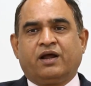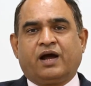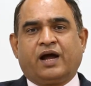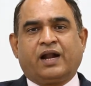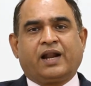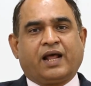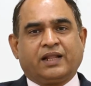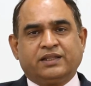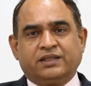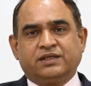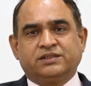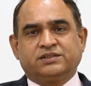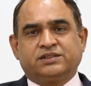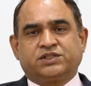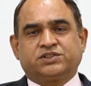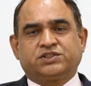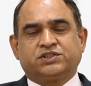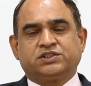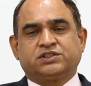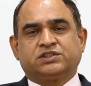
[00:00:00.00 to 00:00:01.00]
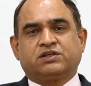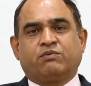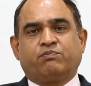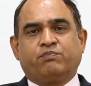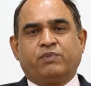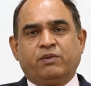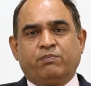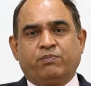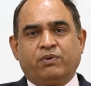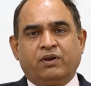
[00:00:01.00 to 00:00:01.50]
and other sections of
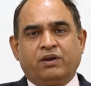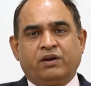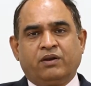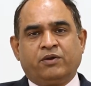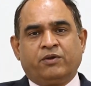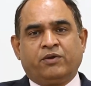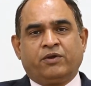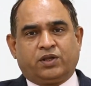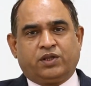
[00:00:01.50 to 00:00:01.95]
people.